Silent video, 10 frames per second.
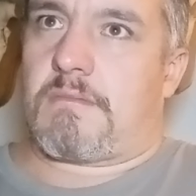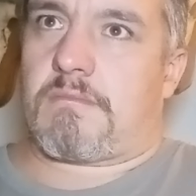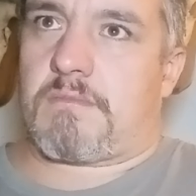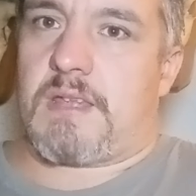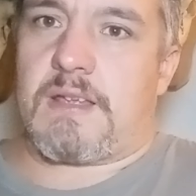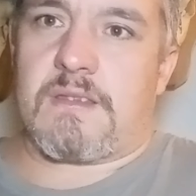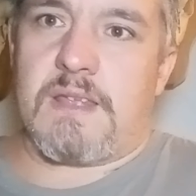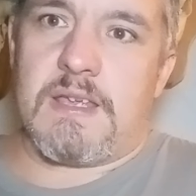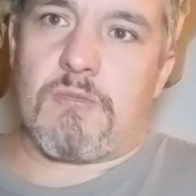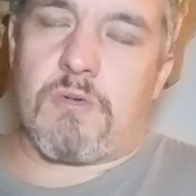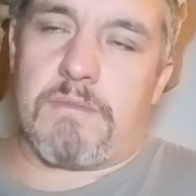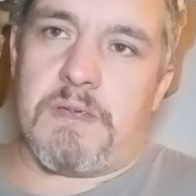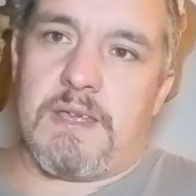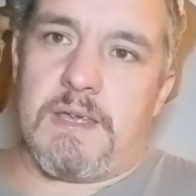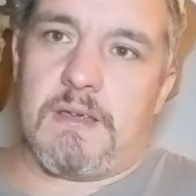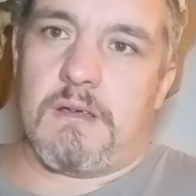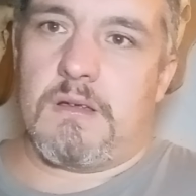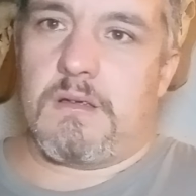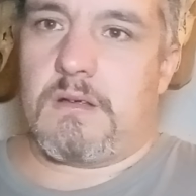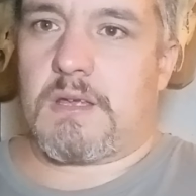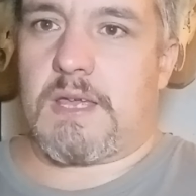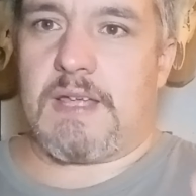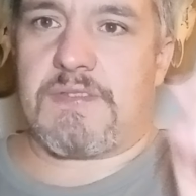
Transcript: Technique would be cast it